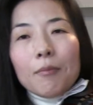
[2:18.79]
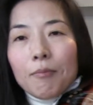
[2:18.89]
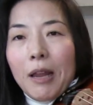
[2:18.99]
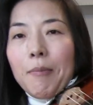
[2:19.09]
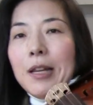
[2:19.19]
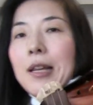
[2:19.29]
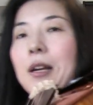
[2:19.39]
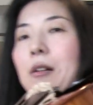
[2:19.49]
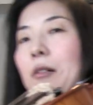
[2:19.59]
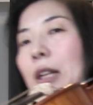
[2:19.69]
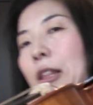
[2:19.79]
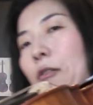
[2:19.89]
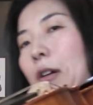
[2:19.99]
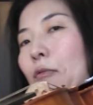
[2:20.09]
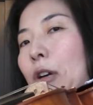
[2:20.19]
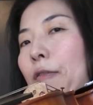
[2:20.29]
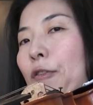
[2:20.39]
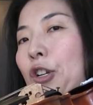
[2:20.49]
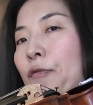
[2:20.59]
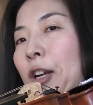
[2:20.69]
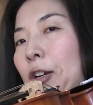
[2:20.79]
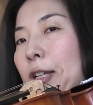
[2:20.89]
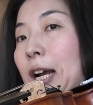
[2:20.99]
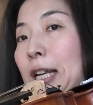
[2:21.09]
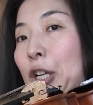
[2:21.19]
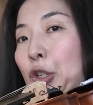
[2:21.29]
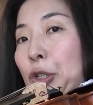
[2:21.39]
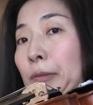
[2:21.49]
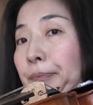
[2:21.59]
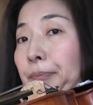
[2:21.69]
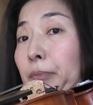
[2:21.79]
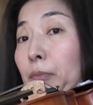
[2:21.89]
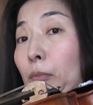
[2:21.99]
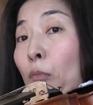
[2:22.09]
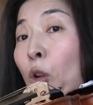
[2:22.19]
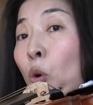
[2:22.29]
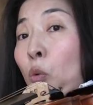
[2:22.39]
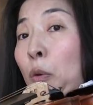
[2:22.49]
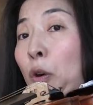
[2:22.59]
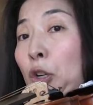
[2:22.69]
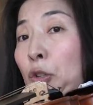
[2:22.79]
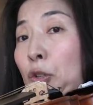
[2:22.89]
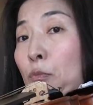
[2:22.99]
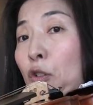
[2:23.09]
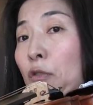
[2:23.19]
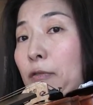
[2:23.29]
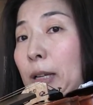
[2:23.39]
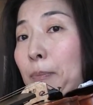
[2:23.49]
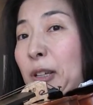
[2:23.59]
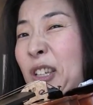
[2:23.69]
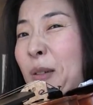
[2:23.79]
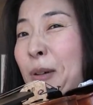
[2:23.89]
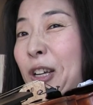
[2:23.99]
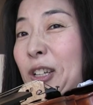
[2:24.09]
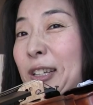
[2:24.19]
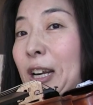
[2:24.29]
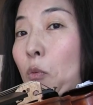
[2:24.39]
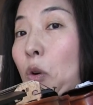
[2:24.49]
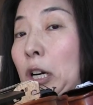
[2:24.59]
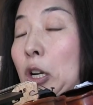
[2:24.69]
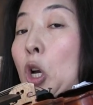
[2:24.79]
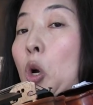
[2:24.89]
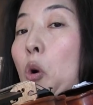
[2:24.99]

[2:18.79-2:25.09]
Namely, either where first finger is not in tune, or we want to move it but somehow it does not work,